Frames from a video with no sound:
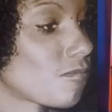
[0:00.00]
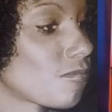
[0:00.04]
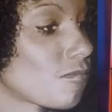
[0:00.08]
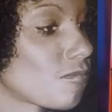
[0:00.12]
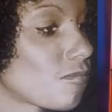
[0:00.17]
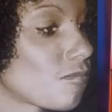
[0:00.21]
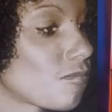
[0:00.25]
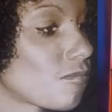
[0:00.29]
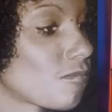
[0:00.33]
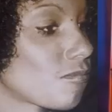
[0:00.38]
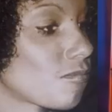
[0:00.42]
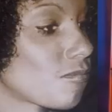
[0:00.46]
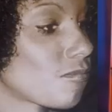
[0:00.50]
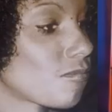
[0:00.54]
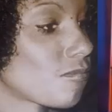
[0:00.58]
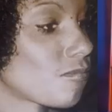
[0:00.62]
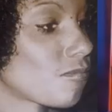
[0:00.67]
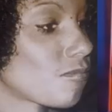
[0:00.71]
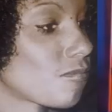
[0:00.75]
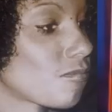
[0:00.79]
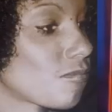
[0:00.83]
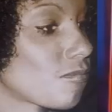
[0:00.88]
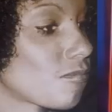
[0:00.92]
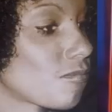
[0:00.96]

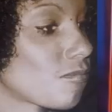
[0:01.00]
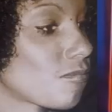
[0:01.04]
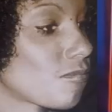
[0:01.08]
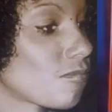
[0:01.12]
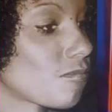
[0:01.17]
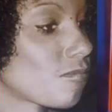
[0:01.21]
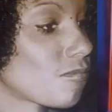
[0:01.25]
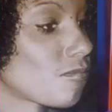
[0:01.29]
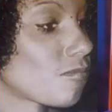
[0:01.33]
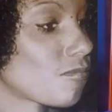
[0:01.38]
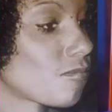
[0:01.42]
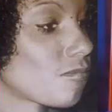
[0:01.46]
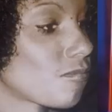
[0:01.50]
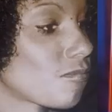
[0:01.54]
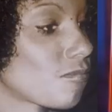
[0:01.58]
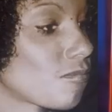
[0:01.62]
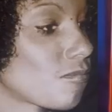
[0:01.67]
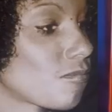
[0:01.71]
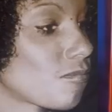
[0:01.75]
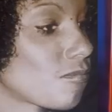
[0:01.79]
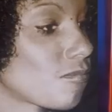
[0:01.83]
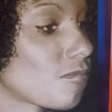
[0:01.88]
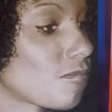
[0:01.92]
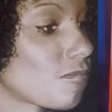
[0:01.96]

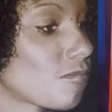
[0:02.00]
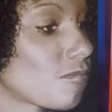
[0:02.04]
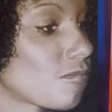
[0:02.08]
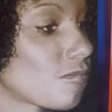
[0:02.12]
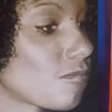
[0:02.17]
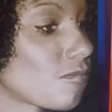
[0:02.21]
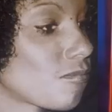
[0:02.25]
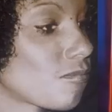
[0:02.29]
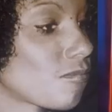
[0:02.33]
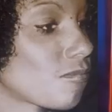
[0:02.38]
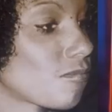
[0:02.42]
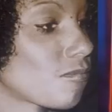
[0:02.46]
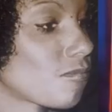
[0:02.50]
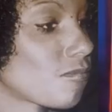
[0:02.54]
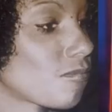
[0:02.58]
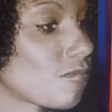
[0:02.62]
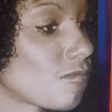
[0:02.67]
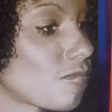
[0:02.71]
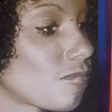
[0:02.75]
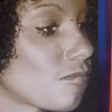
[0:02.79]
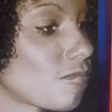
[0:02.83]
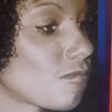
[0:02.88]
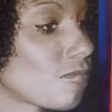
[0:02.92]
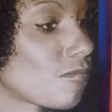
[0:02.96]
(not speaking)